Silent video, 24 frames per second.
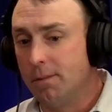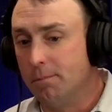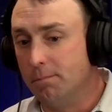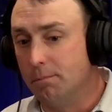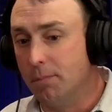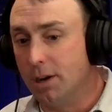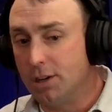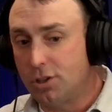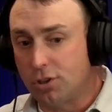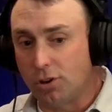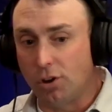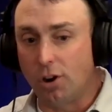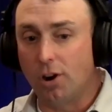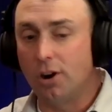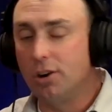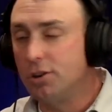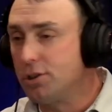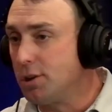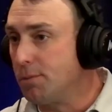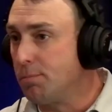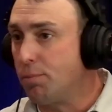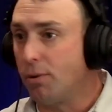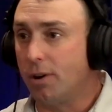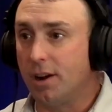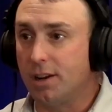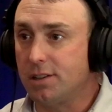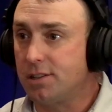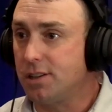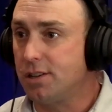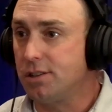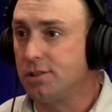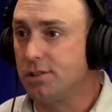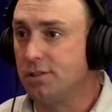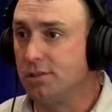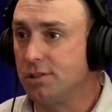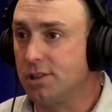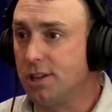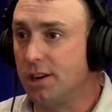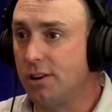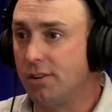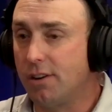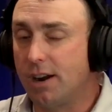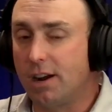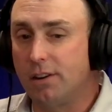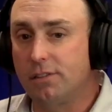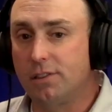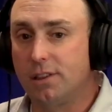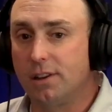much larger processors that
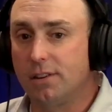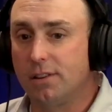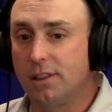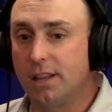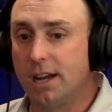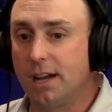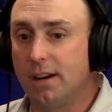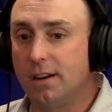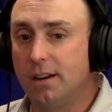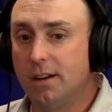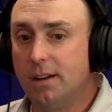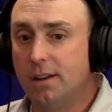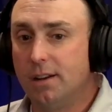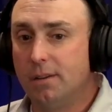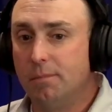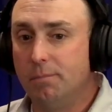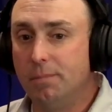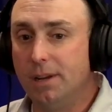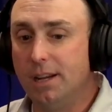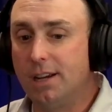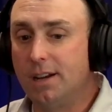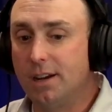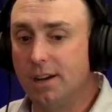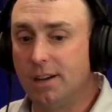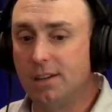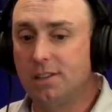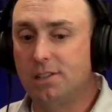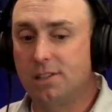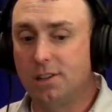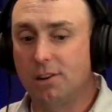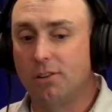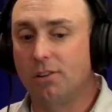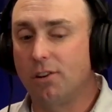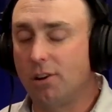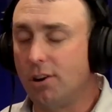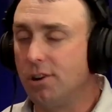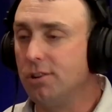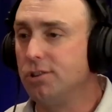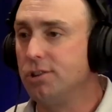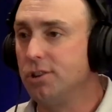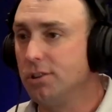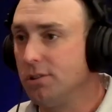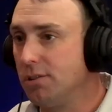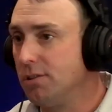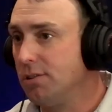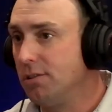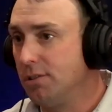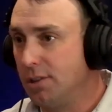are out there that, because they're
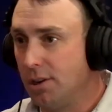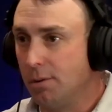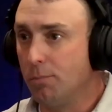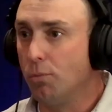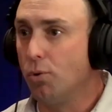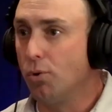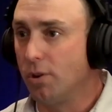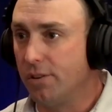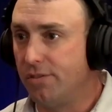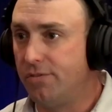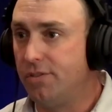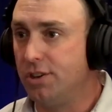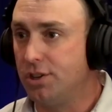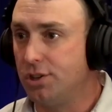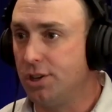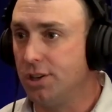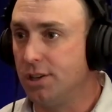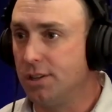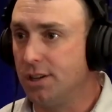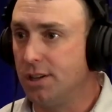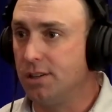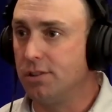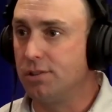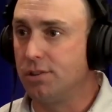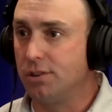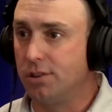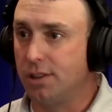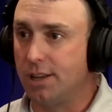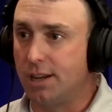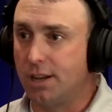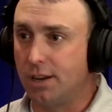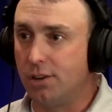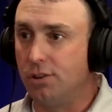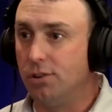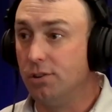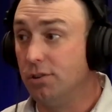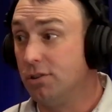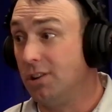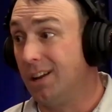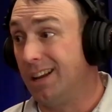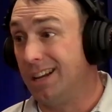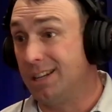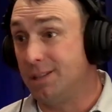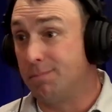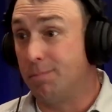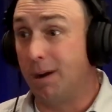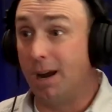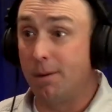larger, they're more efficient. And so they can
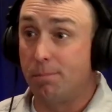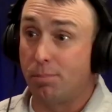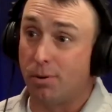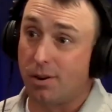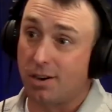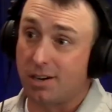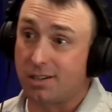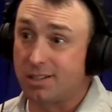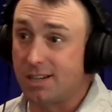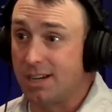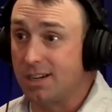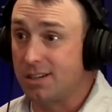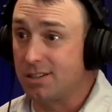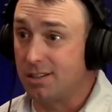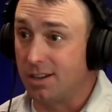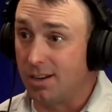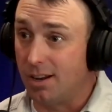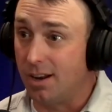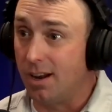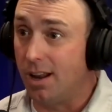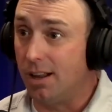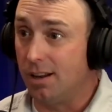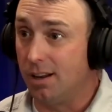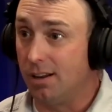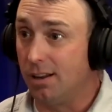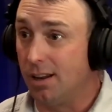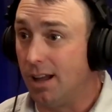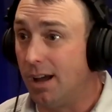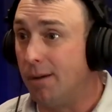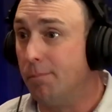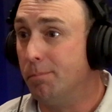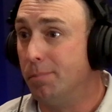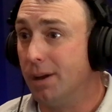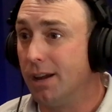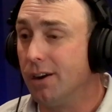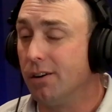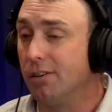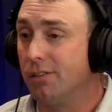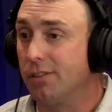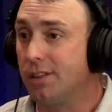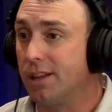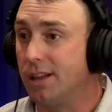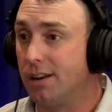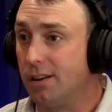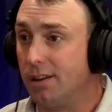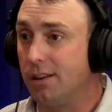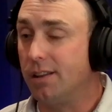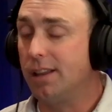utilize byproducts actually a lot better
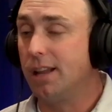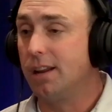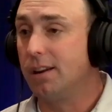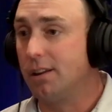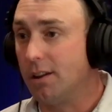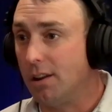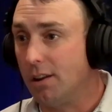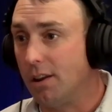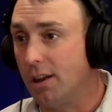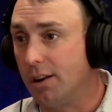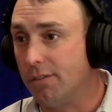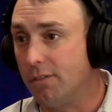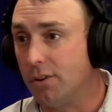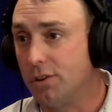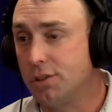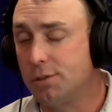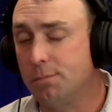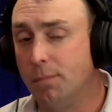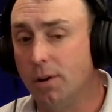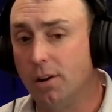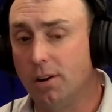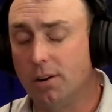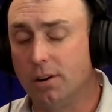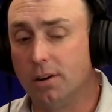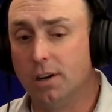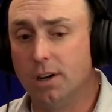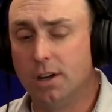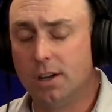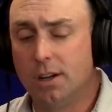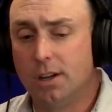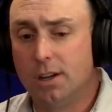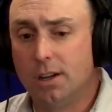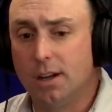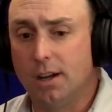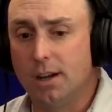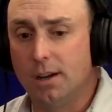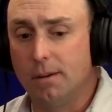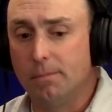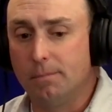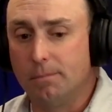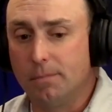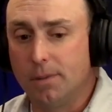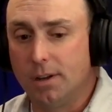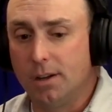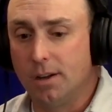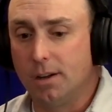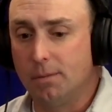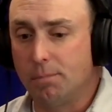than a lot of our smaller
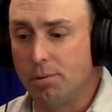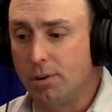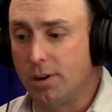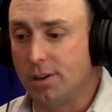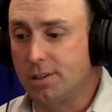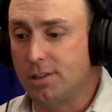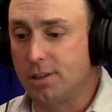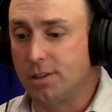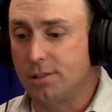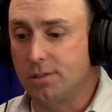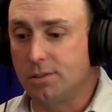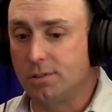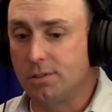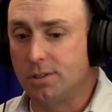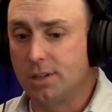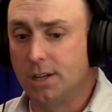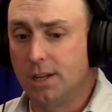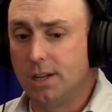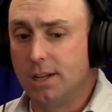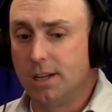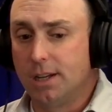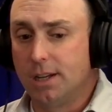processors.